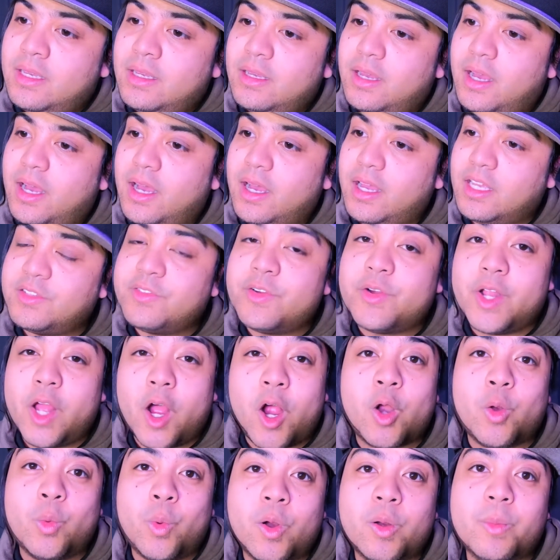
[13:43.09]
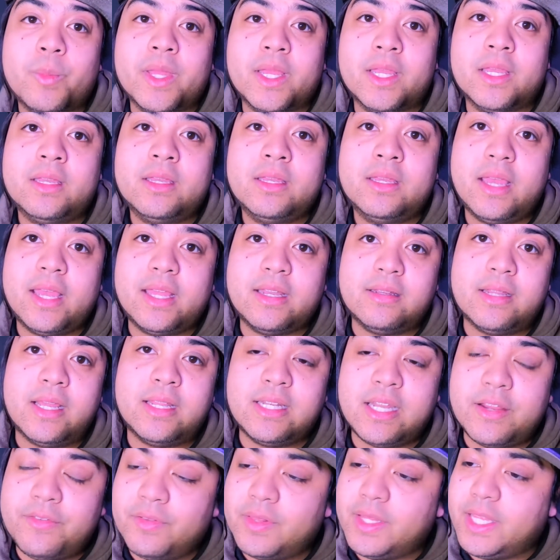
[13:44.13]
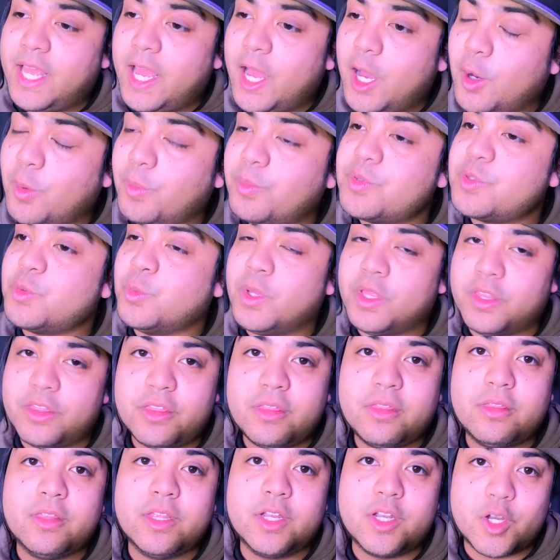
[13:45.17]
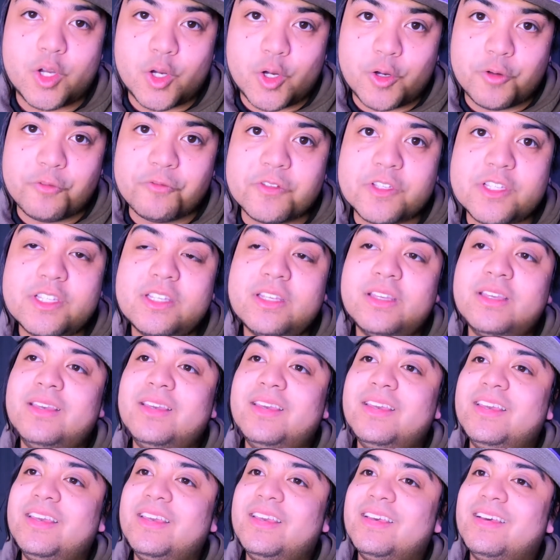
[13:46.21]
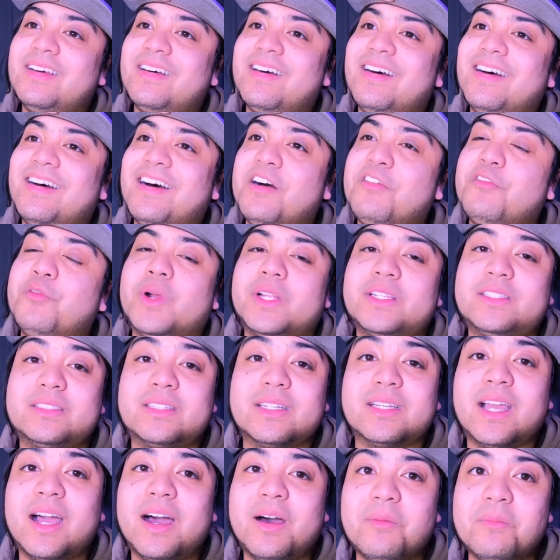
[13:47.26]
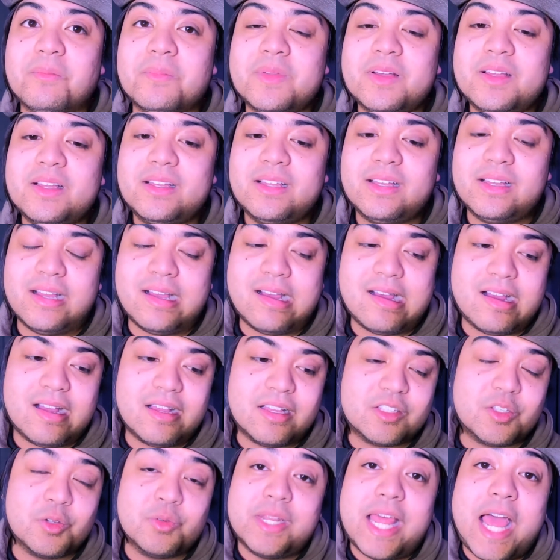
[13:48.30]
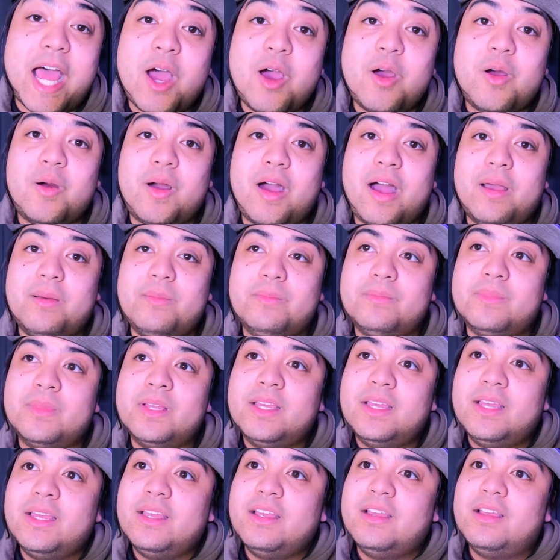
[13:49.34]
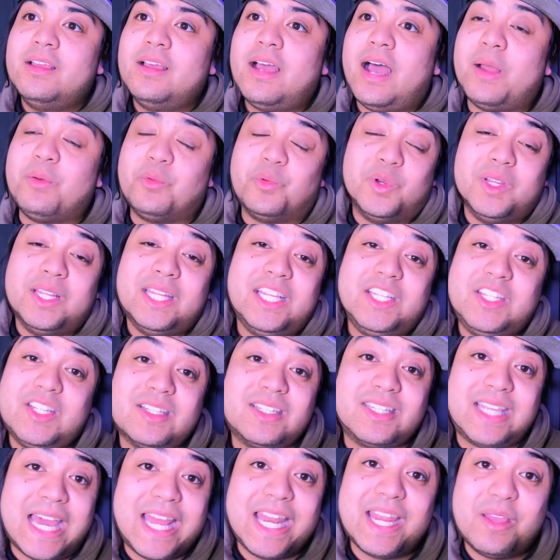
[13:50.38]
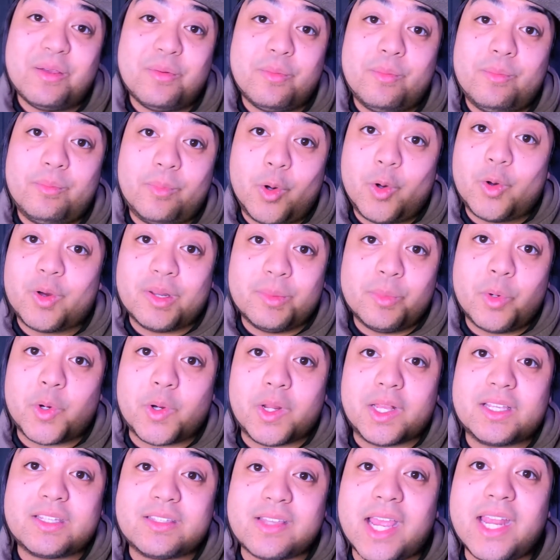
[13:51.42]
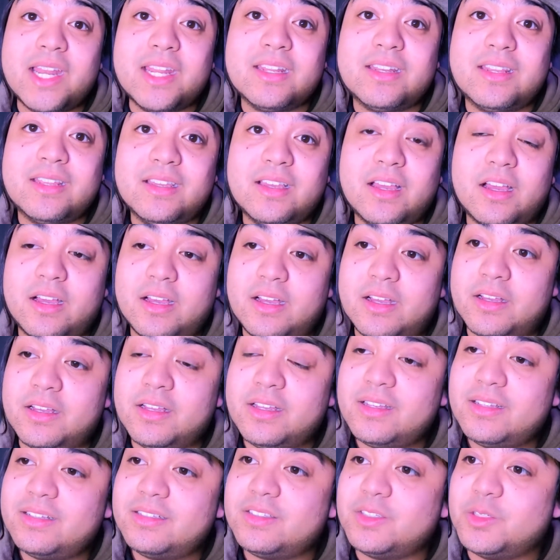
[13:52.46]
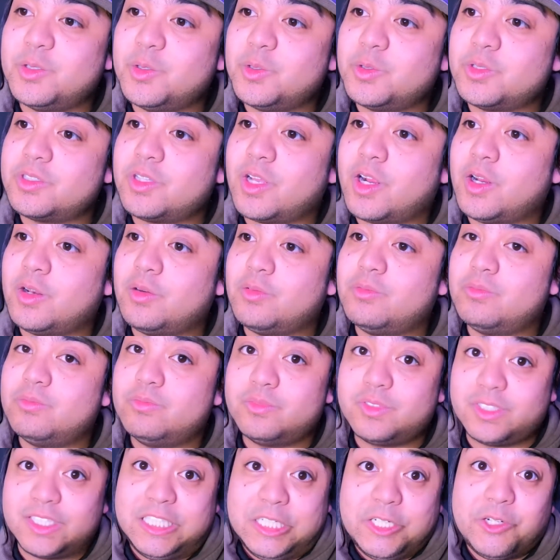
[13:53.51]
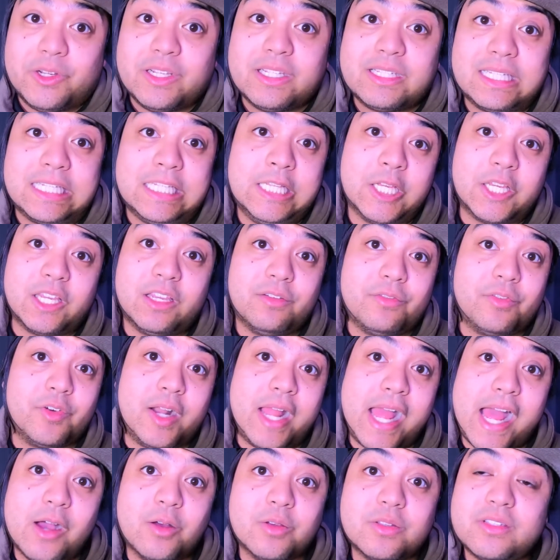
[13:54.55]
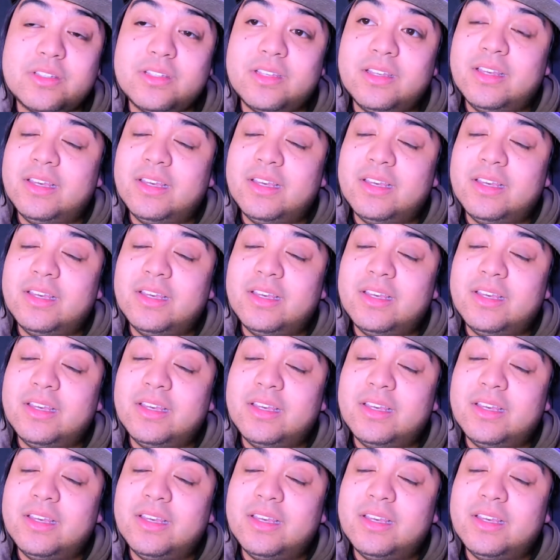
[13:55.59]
heartwarming and definitely helps with the nerves of what's to come. So now I'm really just getting more and more excited to start seriously looking for a house.